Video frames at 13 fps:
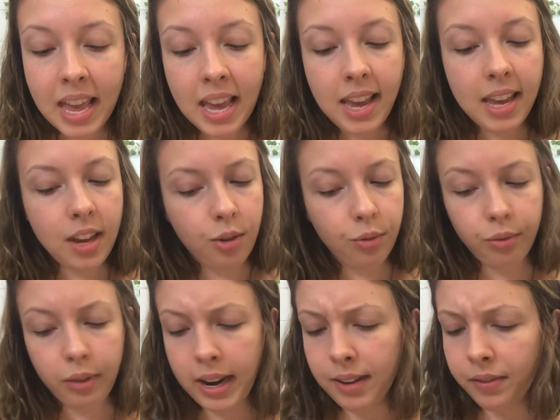He
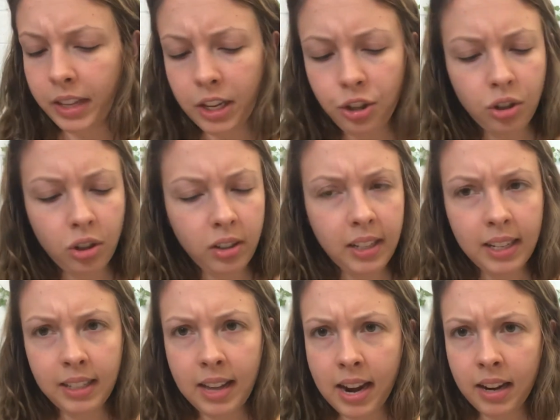gravely shook
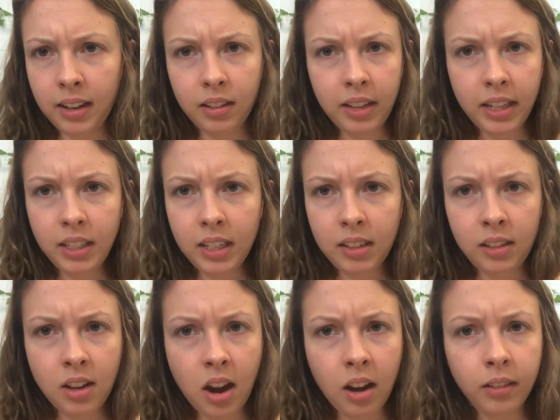his head and clicked his
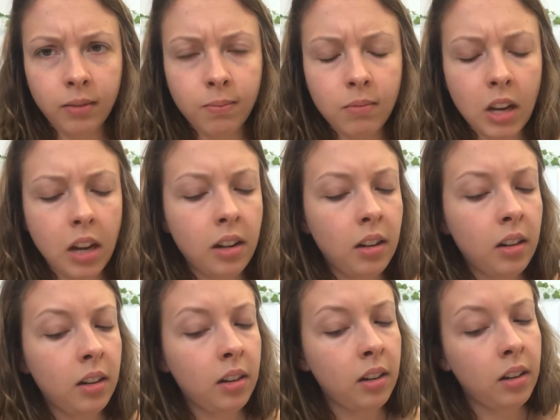tongue.
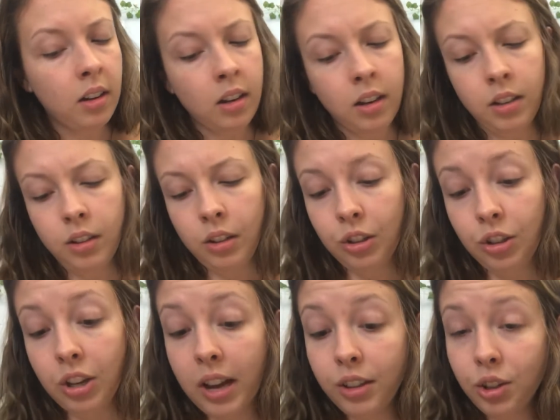
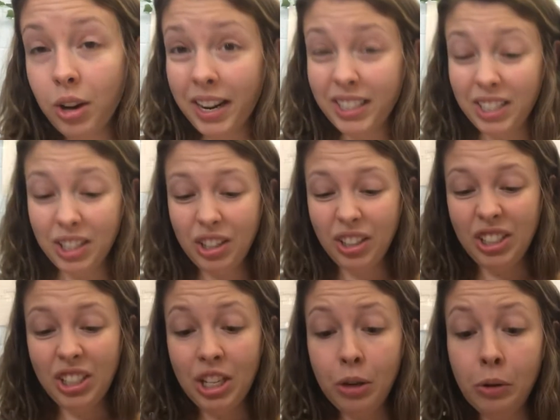John tried to look
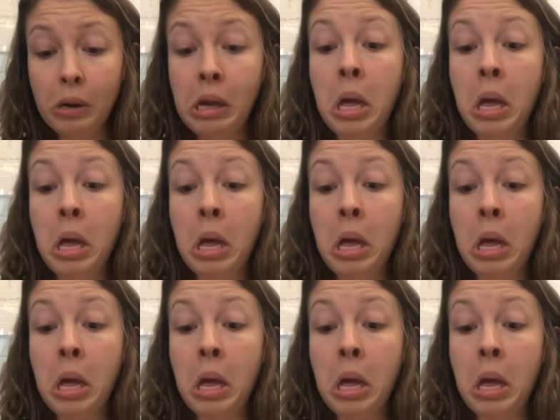too,